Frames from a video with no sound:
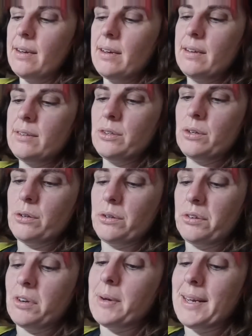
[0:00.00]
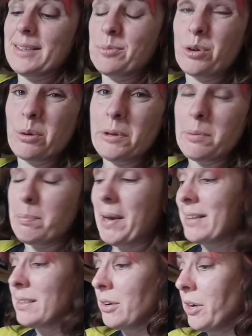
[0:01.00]
to cut through it. It's probably
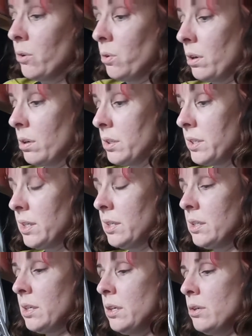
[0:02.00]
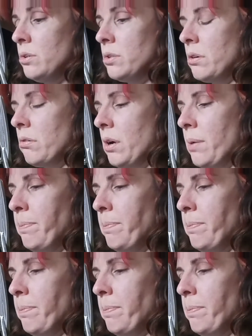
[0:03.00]
better, in all honesty, to use a